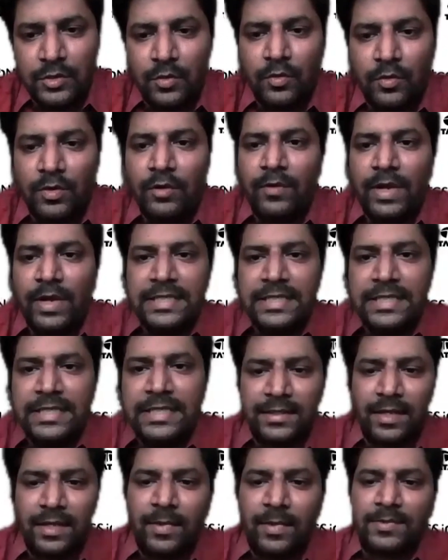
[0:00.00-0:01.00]
So you can
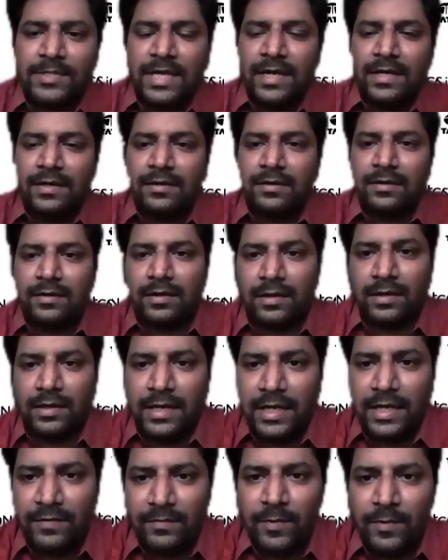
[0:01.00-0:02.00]
check the website.
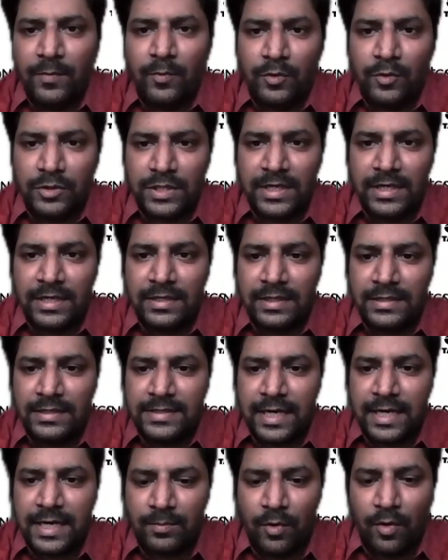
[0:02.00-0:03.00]
Link will be posted in the
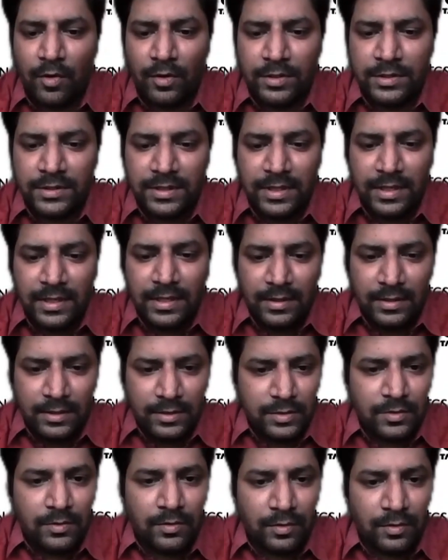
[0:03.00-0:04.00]
chat box.
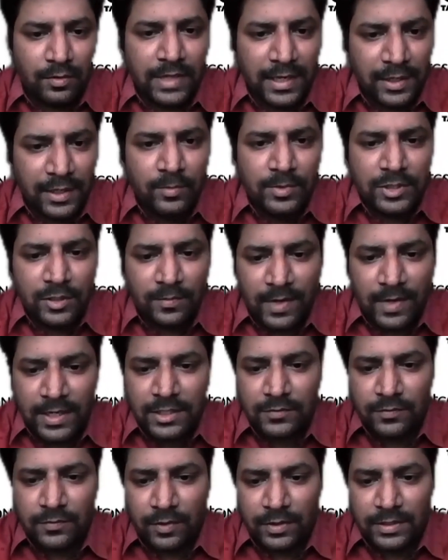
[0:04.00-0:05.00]
So thank you, Mr.
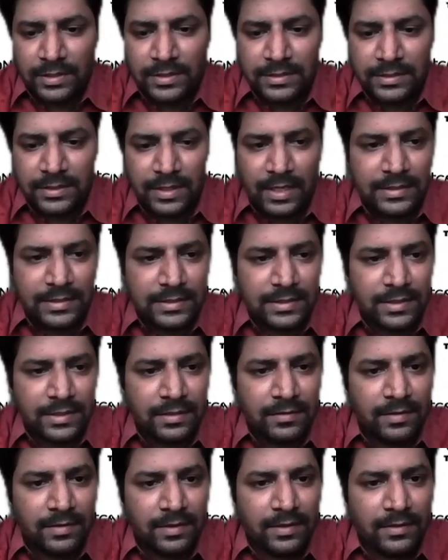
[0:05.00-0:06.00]
Bhagesh, for this answer.
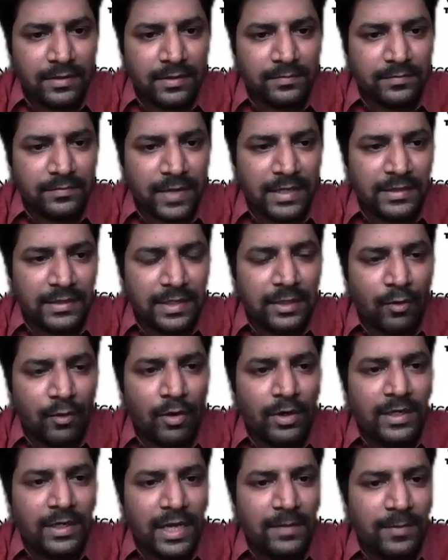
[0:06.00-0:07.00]
I think
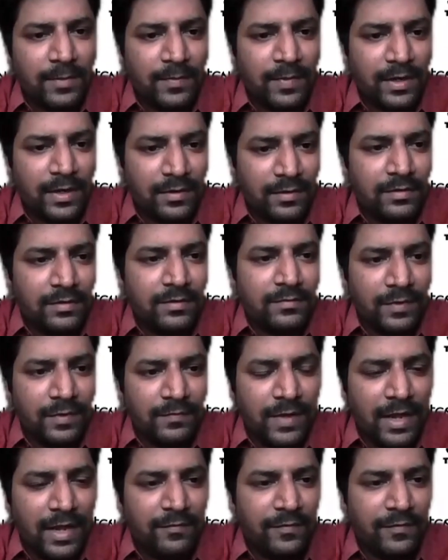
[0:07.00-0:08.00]
non-tech people will
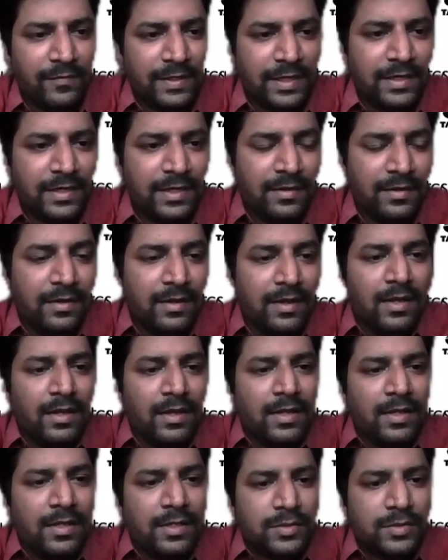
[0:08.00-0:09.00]
be happy with it.
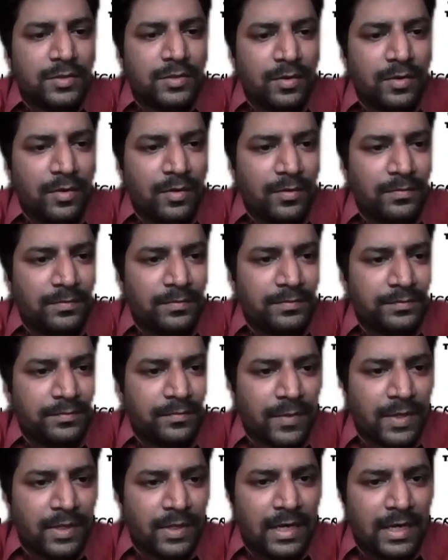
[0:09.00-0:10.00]
So
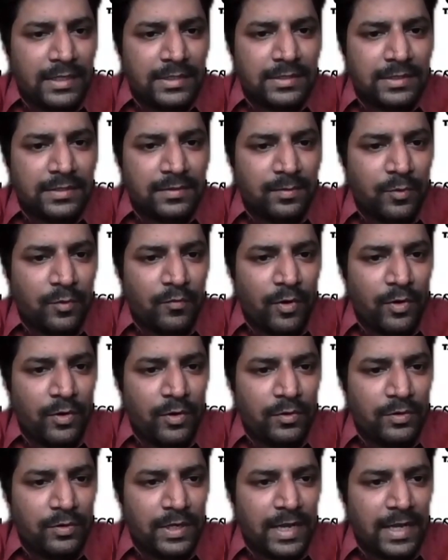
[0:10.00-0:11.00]
let's move on
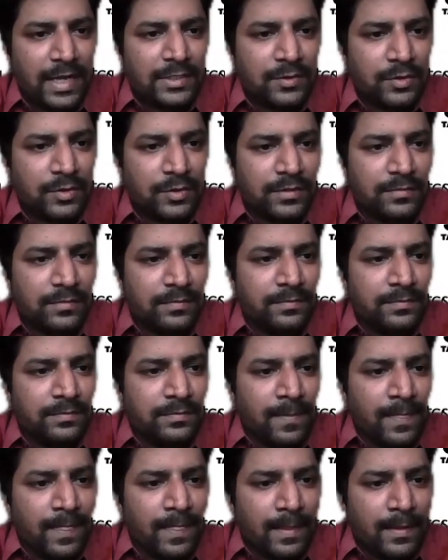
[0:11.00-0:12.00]
to the next question.
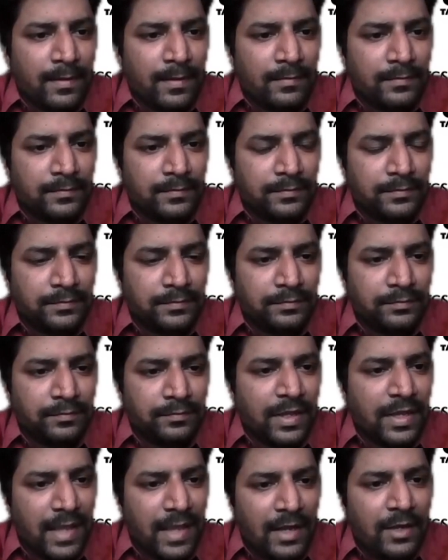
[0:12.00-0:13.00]

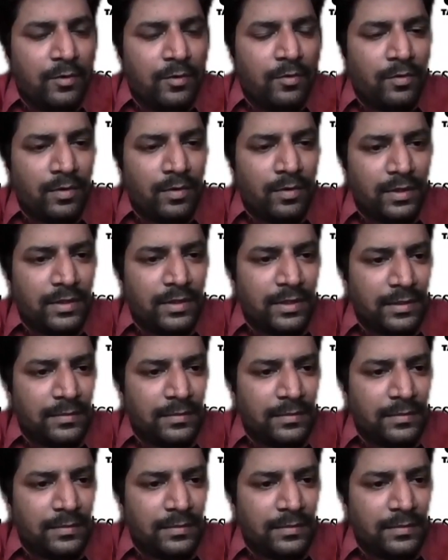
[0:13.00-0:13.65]
Can you